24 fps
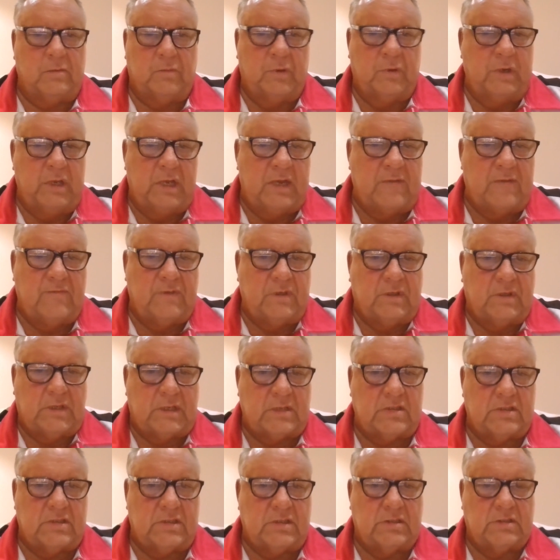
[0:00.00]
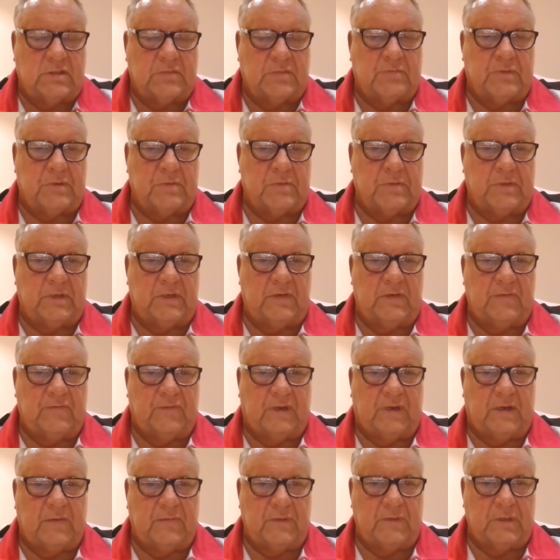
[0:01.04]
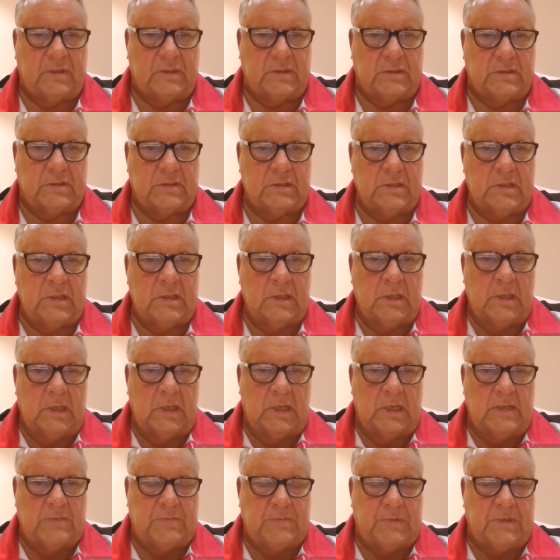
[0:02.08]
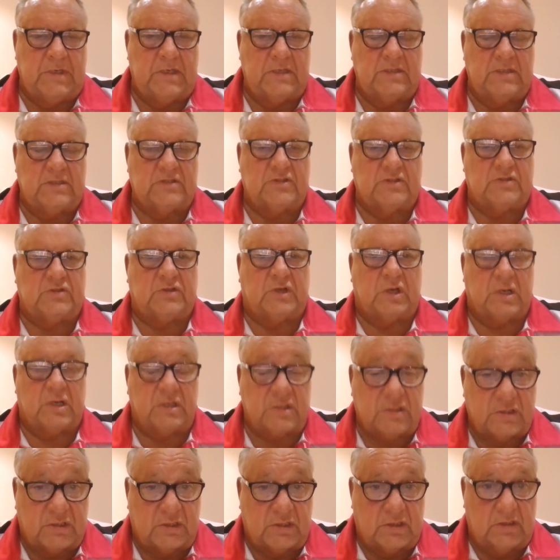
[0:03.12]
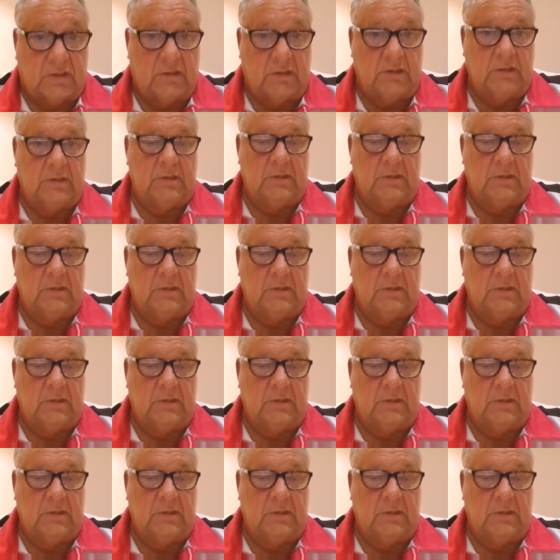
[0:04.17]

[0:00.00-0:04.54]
we haven't touched listed property in five years. It's been a disaster,